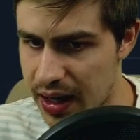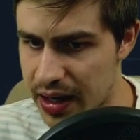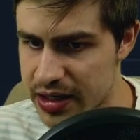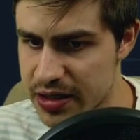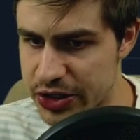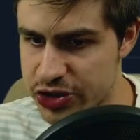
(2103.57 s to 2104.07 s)

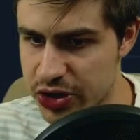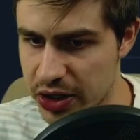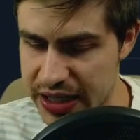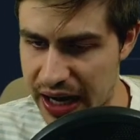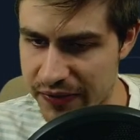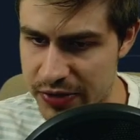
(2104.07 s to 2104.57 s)
Dimitros
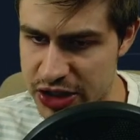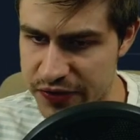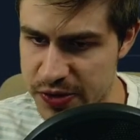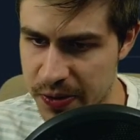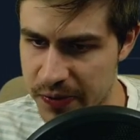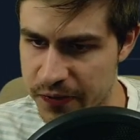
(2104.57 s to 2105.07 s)
saying I have
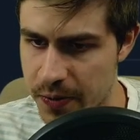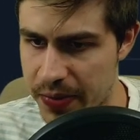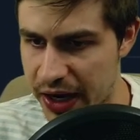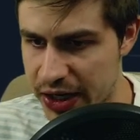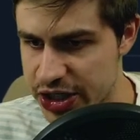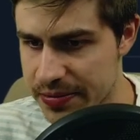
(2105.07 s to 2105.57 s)
Mitrovic but prefer
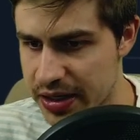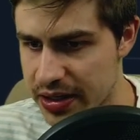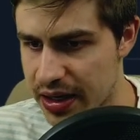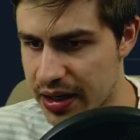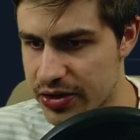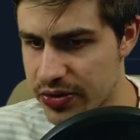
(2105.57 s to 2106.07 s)
benching him
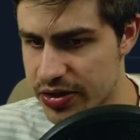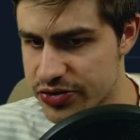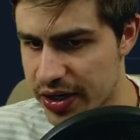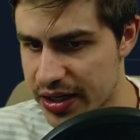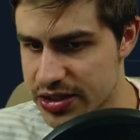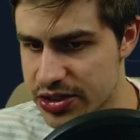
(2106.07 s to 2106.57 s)
and do
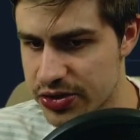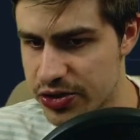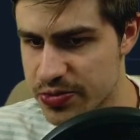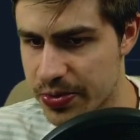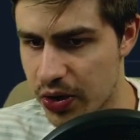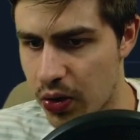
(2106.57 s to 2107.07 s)
Andreas to
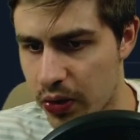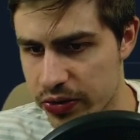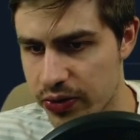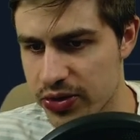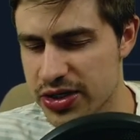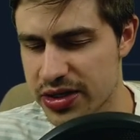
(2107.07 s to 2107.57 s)
Dewsbury Hall.
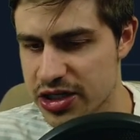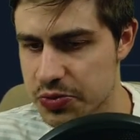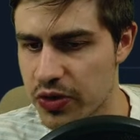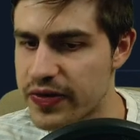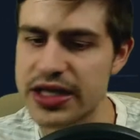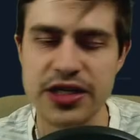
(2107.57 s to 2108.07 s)
Thoughts on this
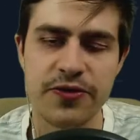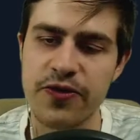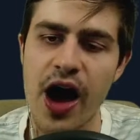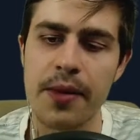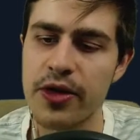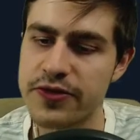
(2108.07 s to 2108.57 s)
move? That's a
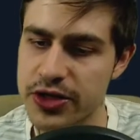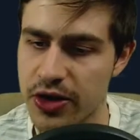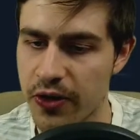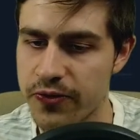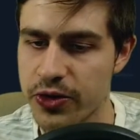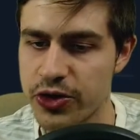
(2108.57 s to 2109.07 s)
fine move to
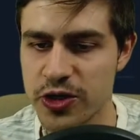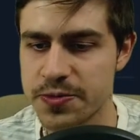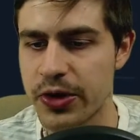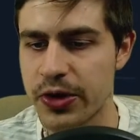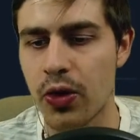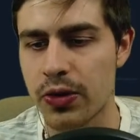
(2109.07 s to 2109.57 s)
go for.
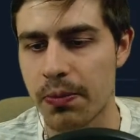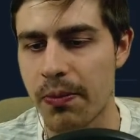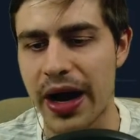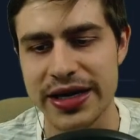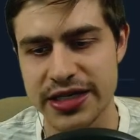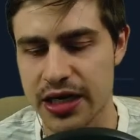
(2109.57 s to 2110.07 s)
Dewsbury Hall
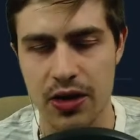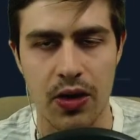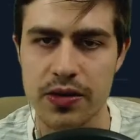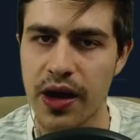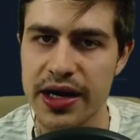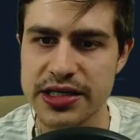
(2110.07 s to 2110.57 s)
might tick
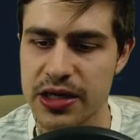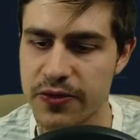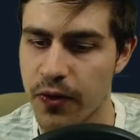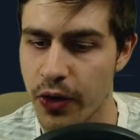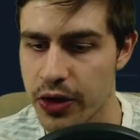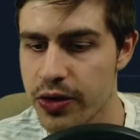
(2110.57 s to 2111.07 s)
along nicely
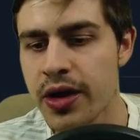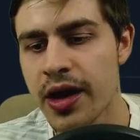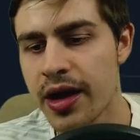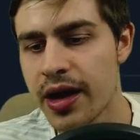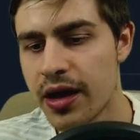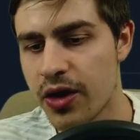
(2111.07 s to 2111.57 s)
for you.
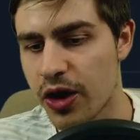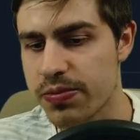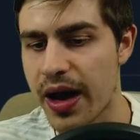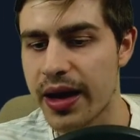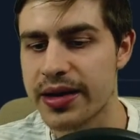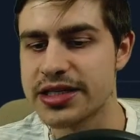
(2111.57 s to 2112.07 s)
Not
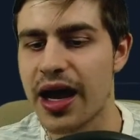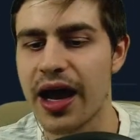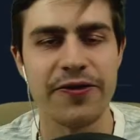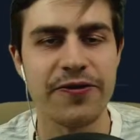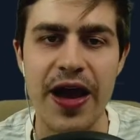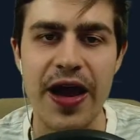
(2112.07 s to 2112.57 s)
my entire
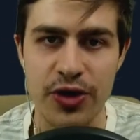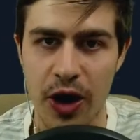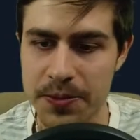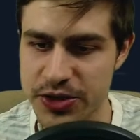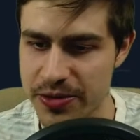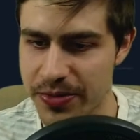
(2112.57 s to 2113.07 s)
favorite
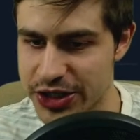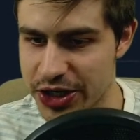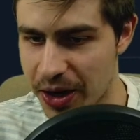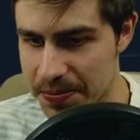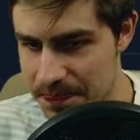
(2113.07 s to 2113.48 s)
option, but yeah.